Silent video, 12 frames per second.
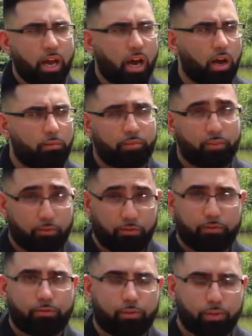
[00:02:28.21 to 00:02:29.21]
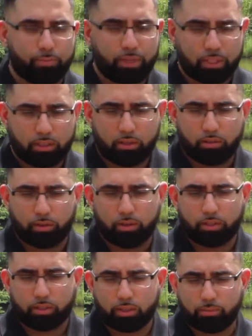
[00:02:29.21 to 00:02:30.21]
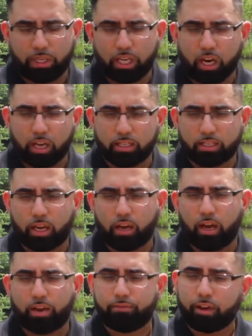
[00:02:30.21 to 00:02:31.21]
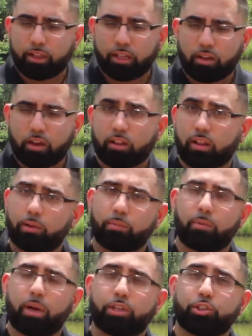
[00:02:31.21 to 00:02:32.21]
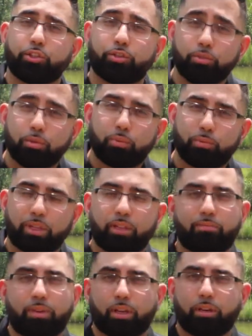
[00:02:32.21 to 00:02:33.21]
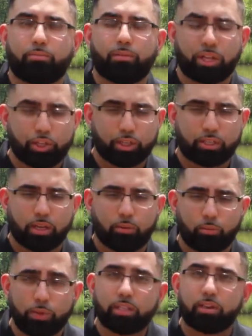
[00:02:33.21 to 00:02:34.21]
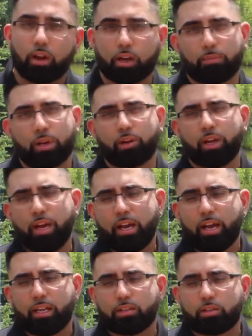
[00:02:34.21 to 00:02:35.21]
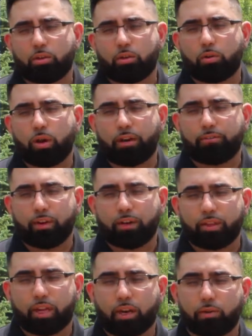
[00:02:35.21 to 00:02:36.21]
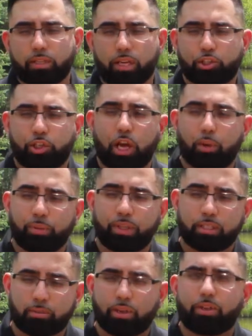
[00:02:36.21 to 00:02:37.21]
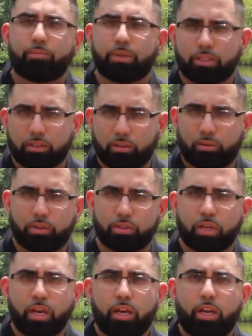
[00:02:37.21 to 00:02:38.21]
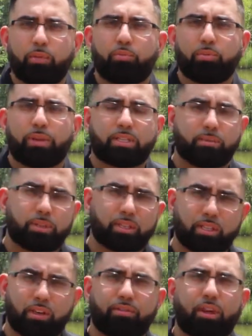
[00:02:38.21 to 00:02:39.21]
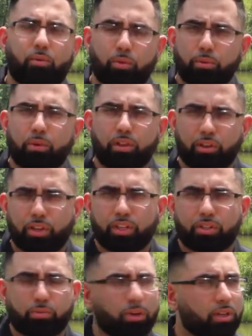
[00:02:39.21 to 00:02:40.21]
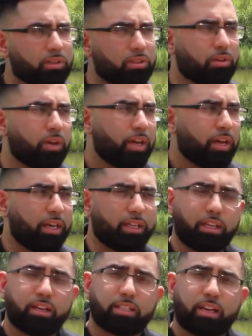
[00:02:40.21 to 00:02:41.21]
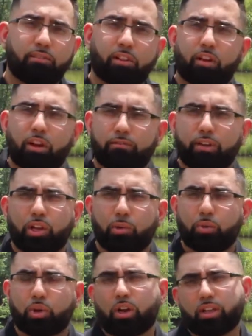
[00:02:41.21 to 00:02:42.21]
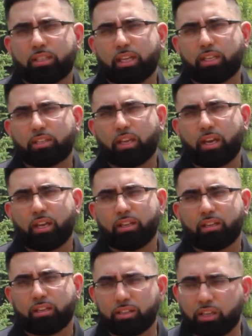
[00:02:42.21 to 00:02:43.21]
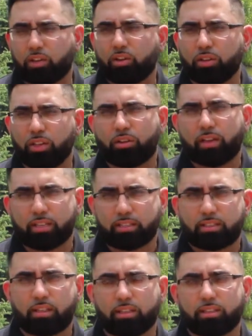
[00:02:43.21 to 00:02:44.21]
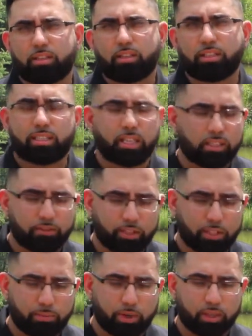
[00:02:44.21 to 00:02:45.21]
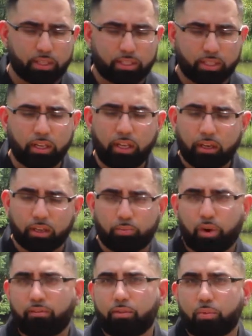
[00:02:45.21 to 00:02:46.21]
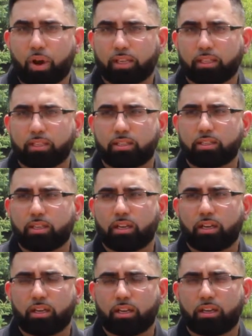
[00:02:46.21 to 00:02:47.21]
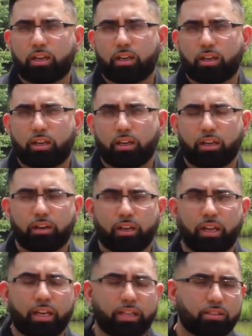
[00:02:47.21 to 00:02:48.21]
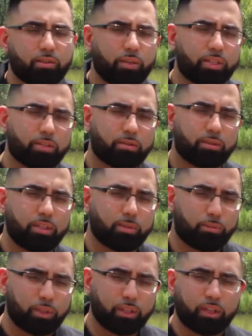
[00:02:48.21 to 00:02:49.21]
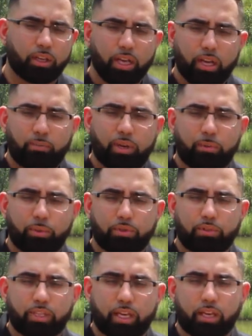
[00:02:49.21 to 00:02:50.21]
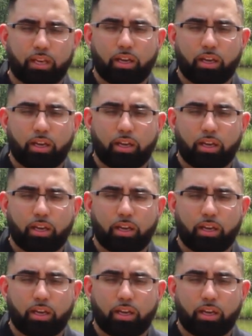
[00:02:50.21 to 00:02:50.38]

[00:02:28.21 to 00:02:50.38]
for the business owners is because I find that not a lot of people actually do implement the metrics that we talk about, and so I found that I was actually helping some other business owners implement some of the stuff that we were learning as well. So it does have a lot of valuable content, and Daryl has an extensive experience in the private practice area, and so he's really been able to take